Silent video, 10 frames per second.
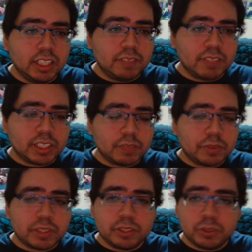I'm like, if
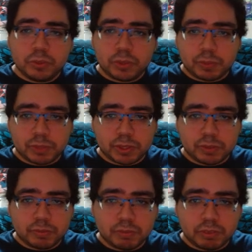you're going to do
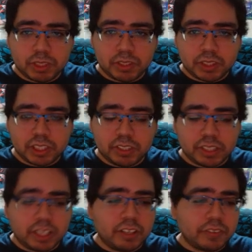something with either
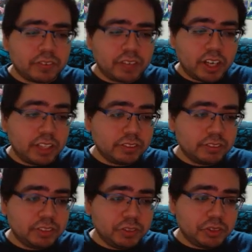killing Aerith or not,
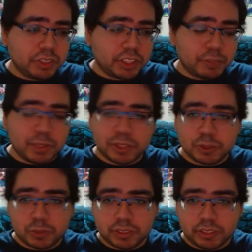you should have committed
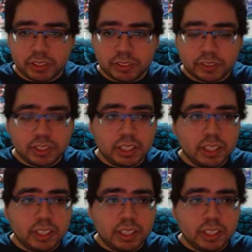to one or the other.